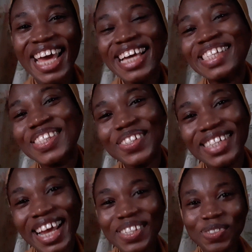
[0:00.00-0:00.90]
It's so
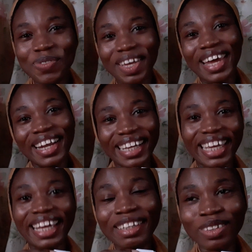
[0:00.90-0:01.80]
nice to be here
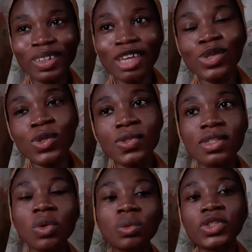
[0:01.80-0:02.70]
again. Okay, so today
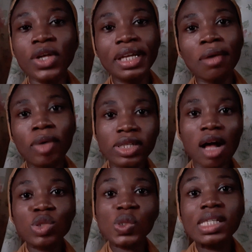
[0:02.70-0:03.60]
we'll be talking about how
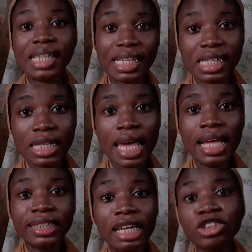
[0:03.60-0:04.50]
to set
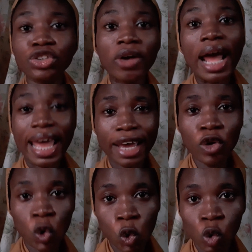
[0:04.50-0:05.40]
natural hair
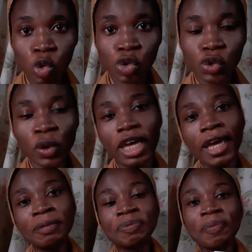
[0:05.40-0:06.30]
goals. Okay,
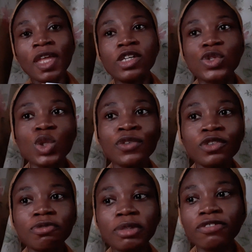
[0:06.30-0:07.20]
so if
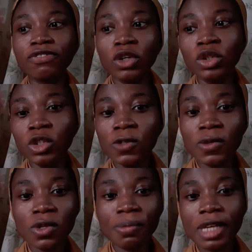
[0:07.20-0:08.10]
you've been following us for
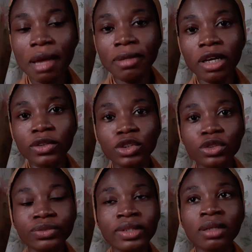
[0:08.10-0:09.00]
some time now,
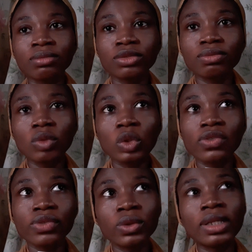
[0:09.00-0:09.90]
you've
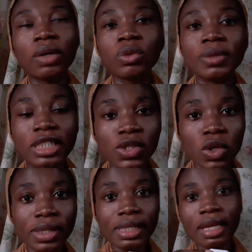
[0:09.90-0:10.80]
known that we've been
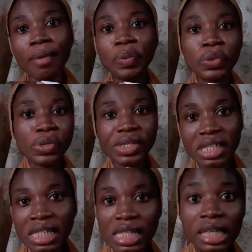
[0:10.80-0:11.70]
discussing hair
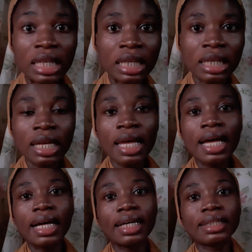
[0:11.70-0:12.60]
porosity
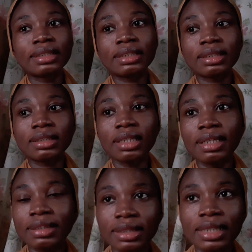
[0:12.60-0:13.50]
and
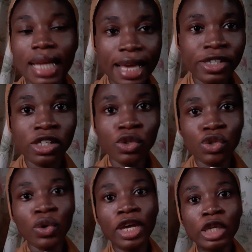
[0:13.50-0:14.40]
the likes.
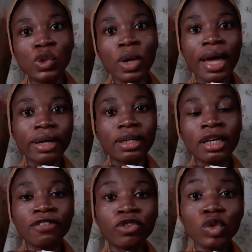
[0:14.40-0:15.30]
Okay, so I
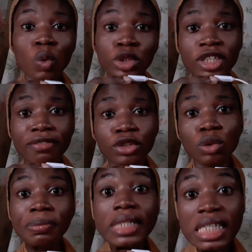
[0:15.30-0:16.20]
if you've not watched that video,
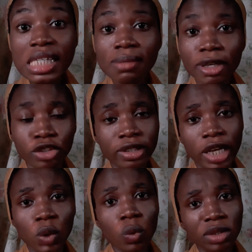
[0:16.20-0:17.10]
please make sure that
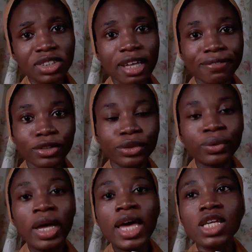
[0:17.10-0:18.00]
you watch that video.
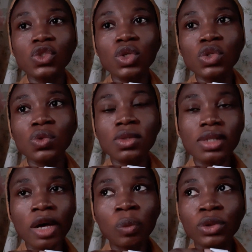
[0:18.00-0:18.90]
It's going to
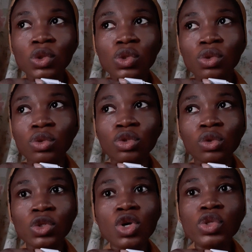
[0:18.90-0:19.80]
help you to
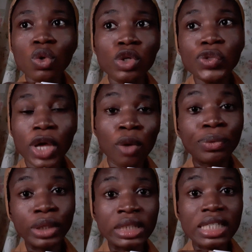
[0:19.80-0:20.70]
it's also going to help you
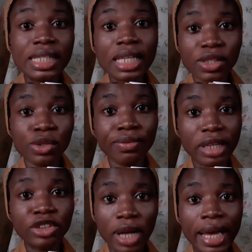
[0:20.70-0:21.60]
in this setting of
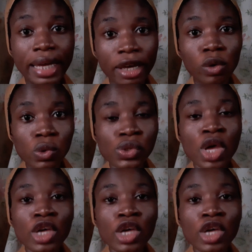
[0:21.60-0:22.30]
natural hair care goals.